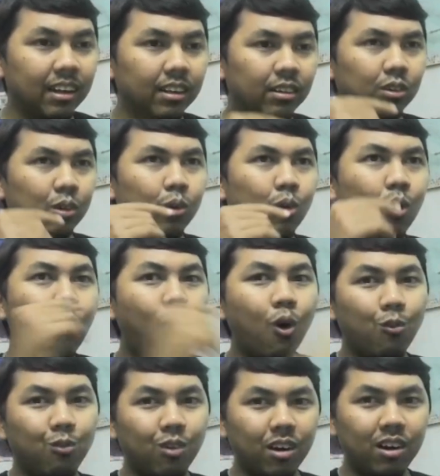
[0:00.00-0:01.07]
to go
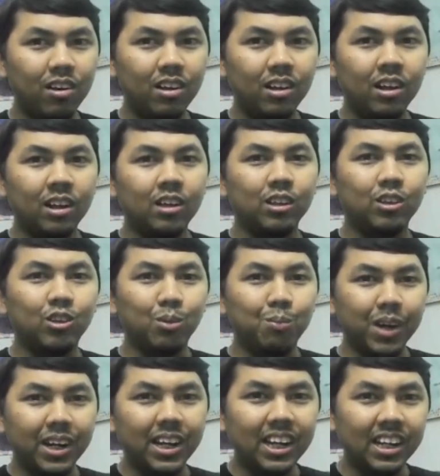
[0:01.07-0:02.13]
over to
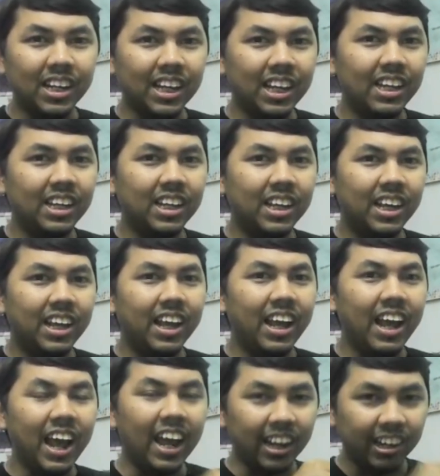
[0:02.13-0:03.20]
Media Link
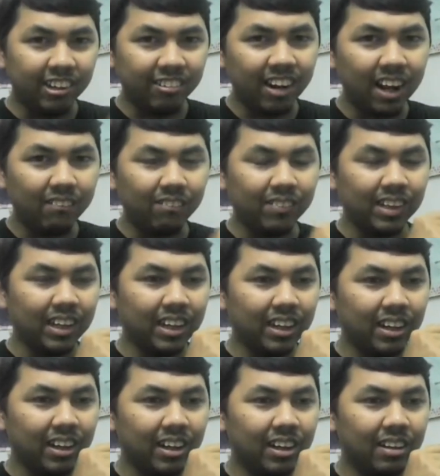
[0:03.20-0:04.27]
and grab
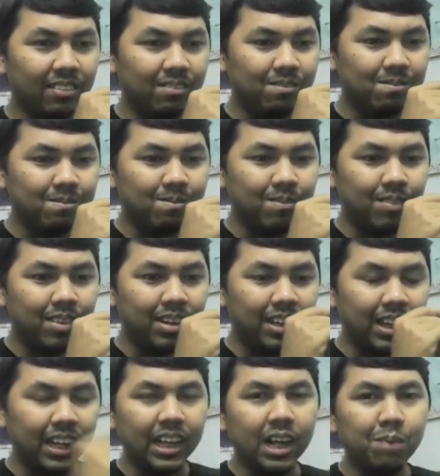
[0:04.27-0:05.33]
the
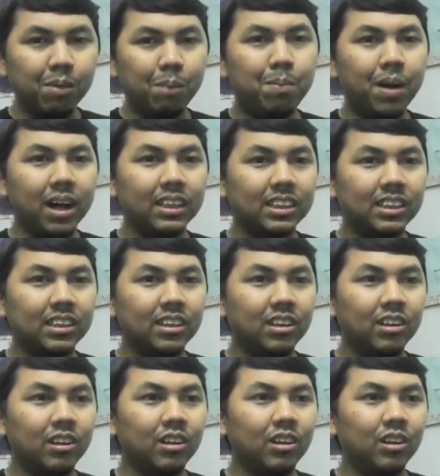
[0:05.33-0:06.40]
the number pass.
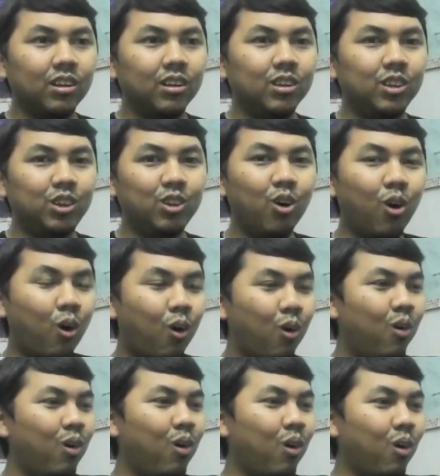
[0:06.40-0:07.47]
So
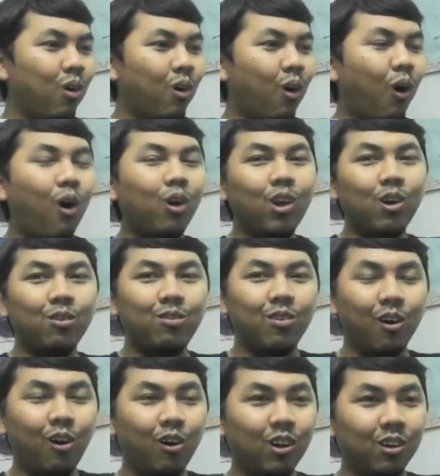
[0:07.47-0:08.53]
all of
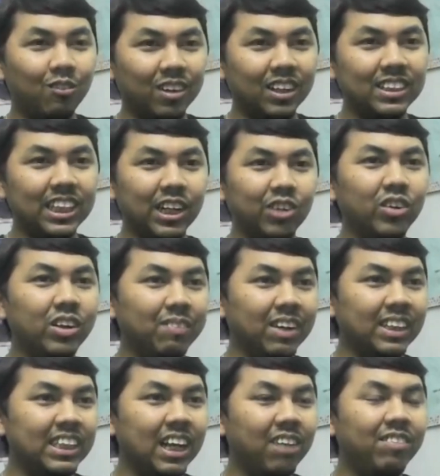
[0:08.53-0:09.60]
all of us, including
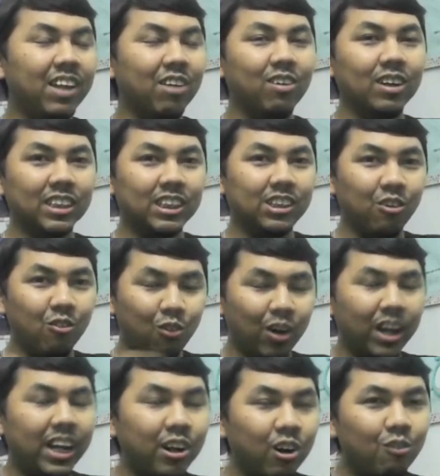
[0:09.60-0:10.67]
myself, that was
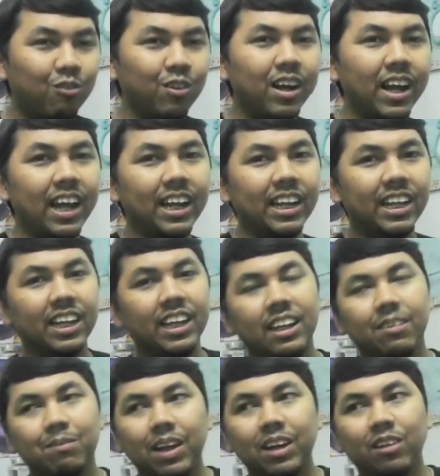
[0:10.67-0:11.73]
waiting over at
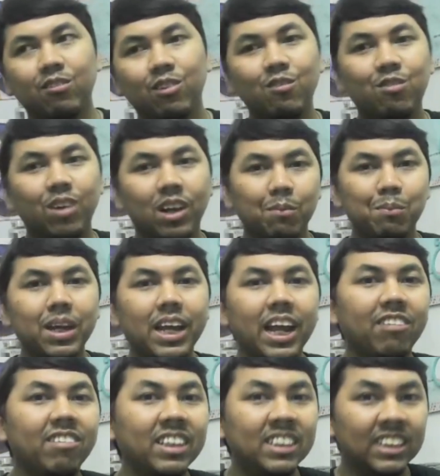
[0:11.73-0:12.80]
the panel room for the meet and
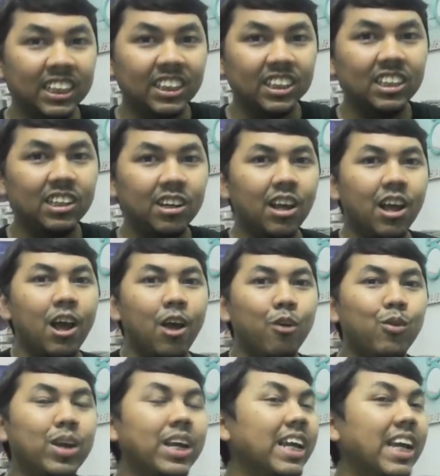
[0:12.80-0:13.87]
greet session,
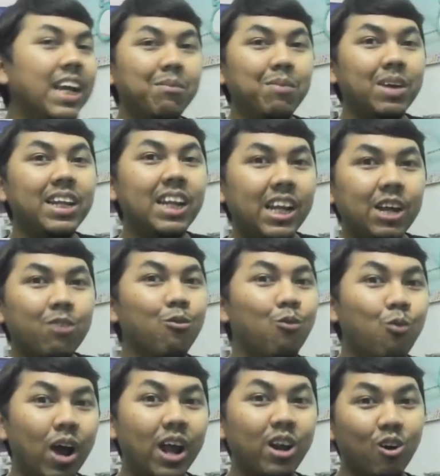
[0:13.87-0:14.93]
we immediately
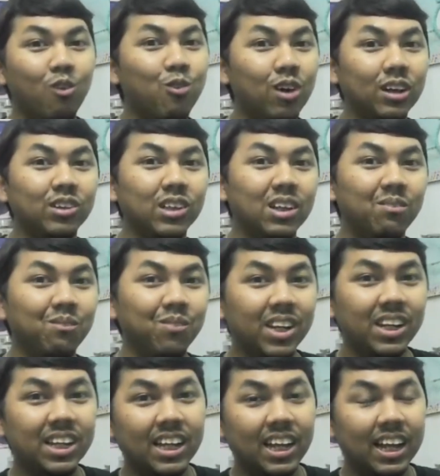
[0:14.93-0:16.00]
went over to the
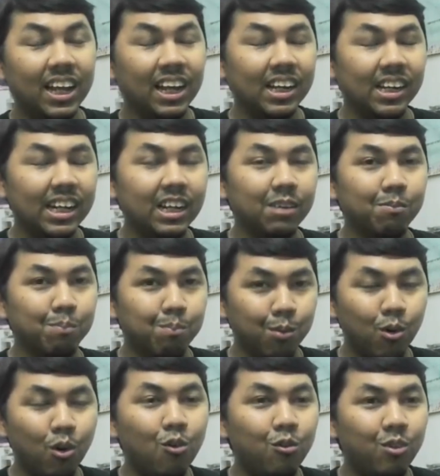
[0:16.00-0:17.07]
Media Link
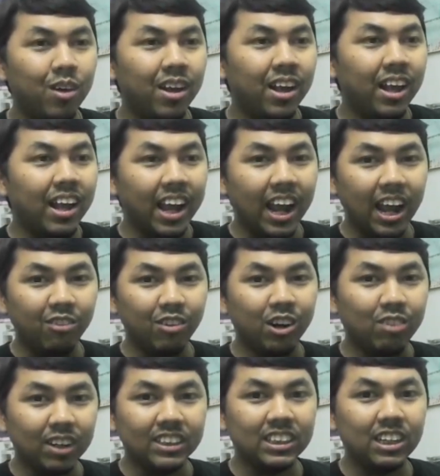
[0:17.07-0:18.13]
booth and
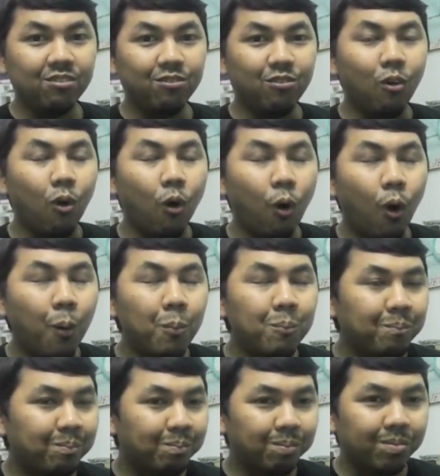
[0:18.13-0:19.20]
requested for
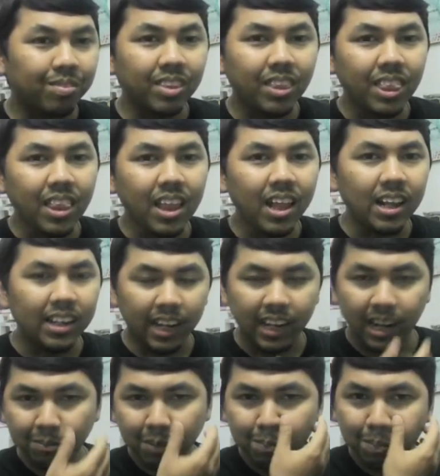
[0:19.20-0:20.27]
the
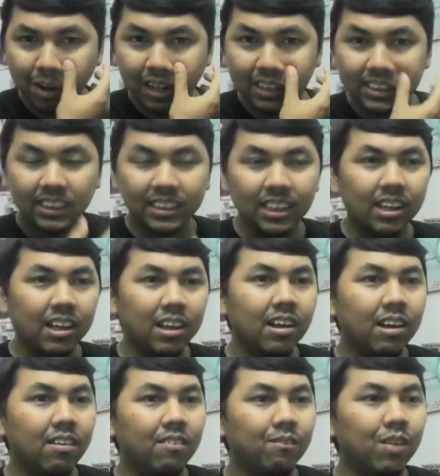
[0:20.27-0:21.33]
number pass.
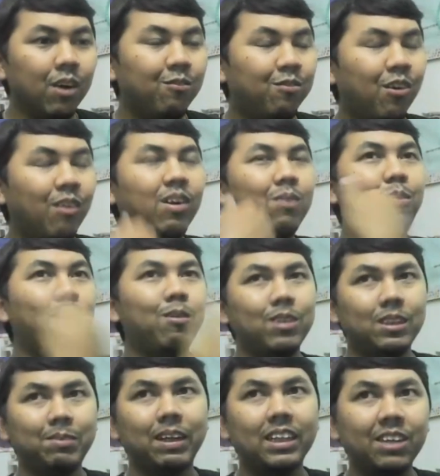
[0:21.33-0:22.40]
But from the
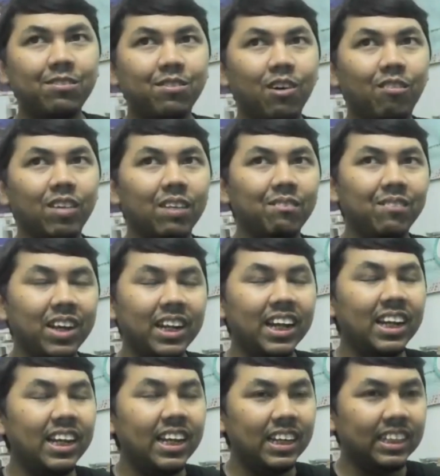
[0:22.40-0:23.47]
perspective of the Media
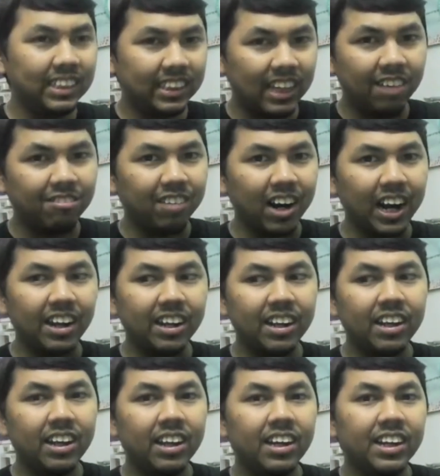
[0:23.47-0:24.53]
Link staff, right,
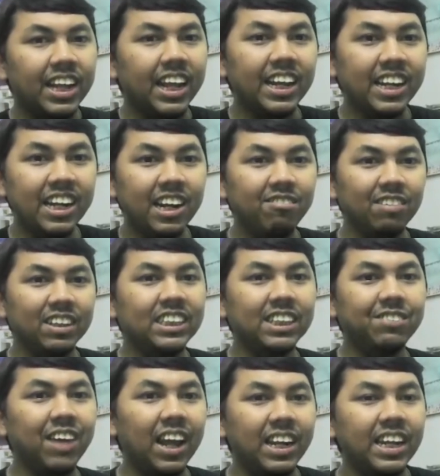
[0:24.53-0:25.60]
they didn't
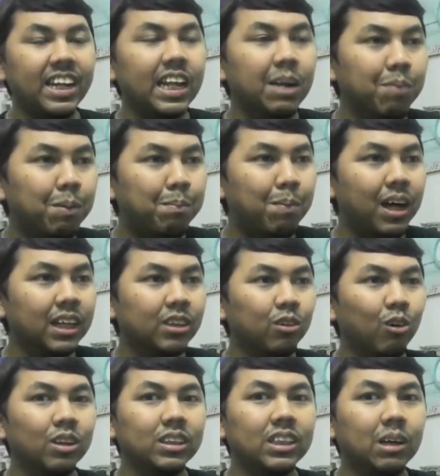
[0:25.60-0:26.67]
receive any number pass
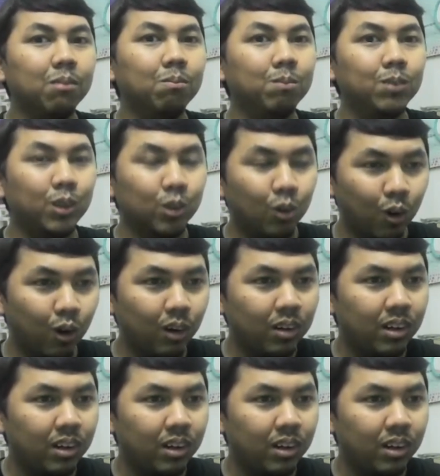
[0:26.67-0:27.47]
or some sort,